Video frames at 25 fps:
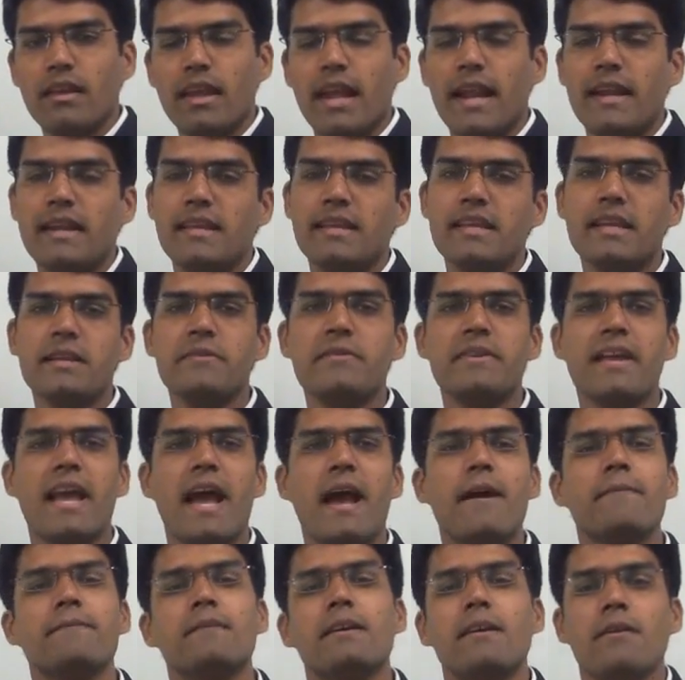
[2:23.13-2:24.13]
And here we
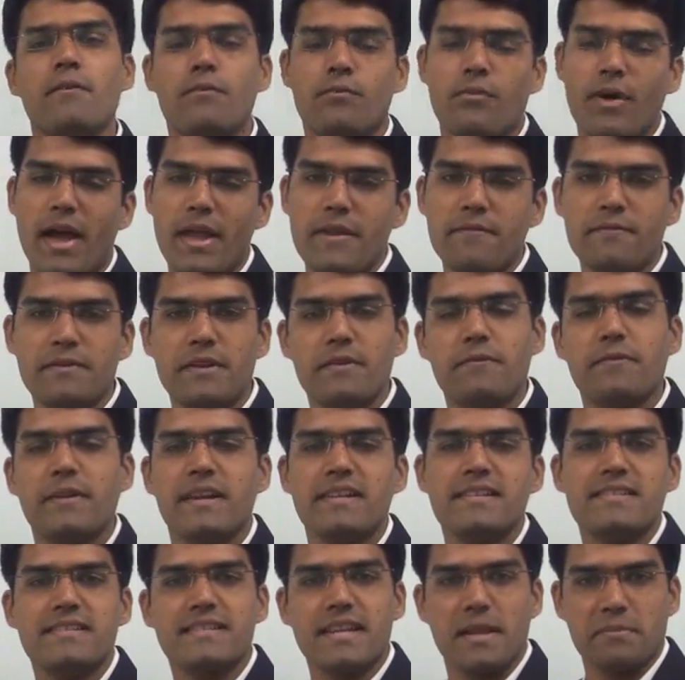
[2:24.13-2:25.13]
have 5
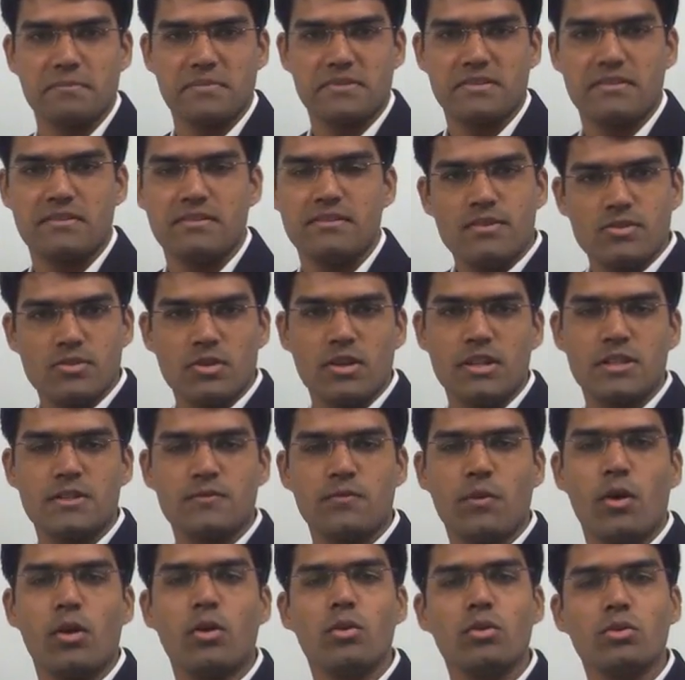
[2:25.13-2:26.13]
different steps. So let us
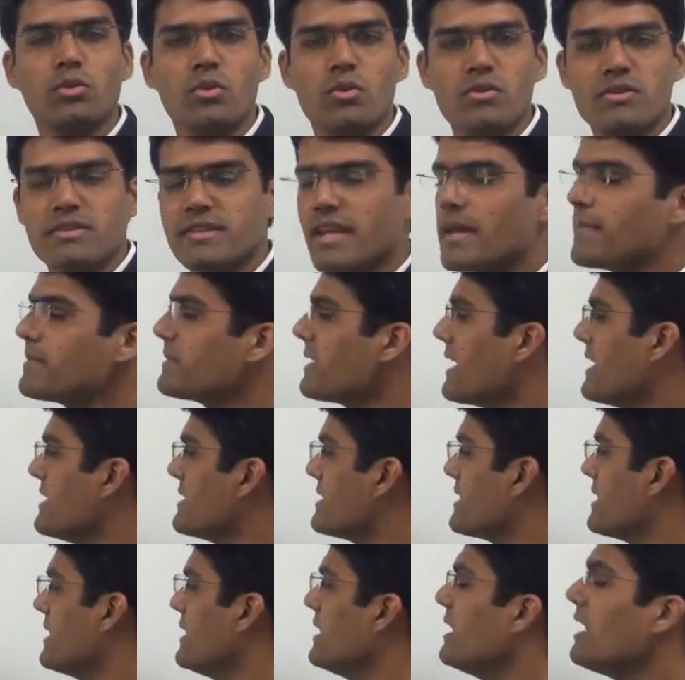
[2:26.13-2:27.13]
follow those steps and
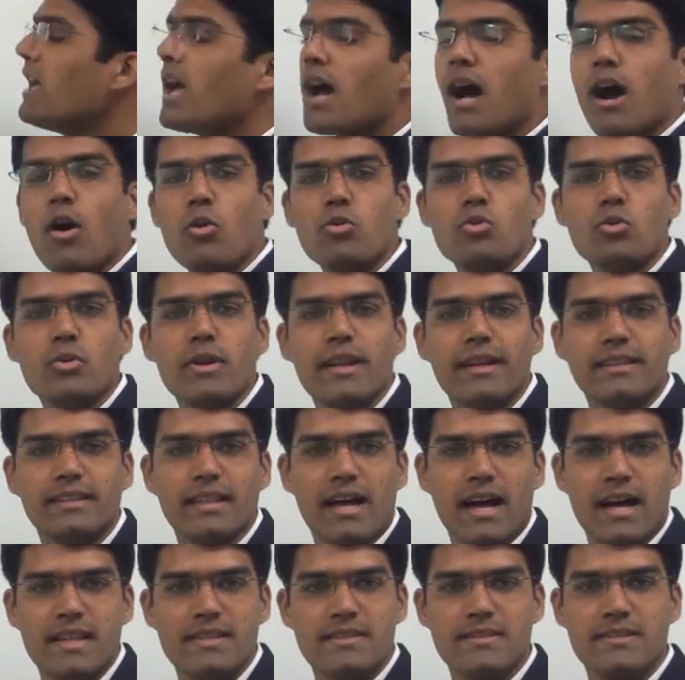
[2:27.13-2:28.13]
see how to get
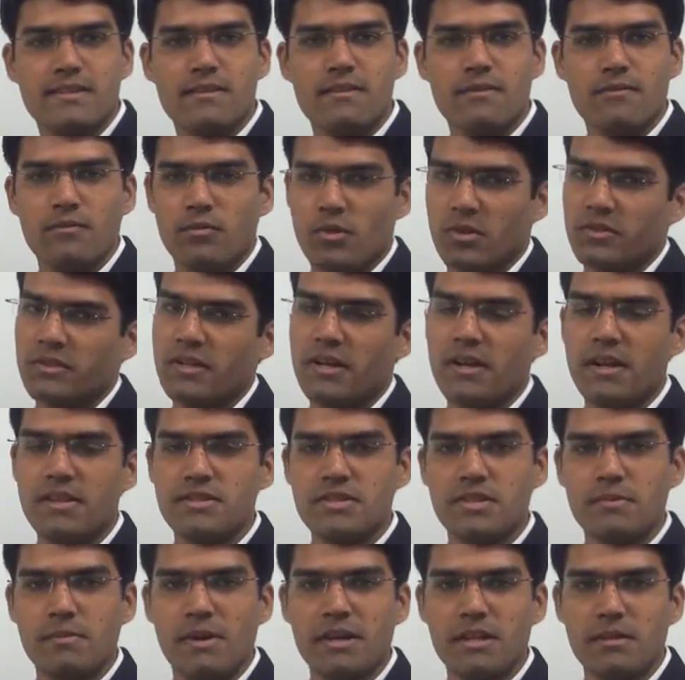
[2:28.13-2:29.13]
the answer for
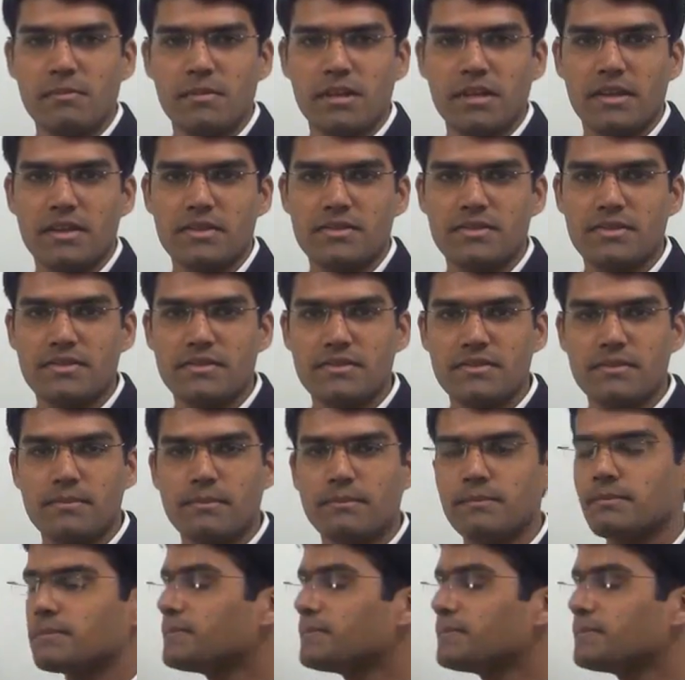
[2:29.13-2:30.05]
three-digit multiplications.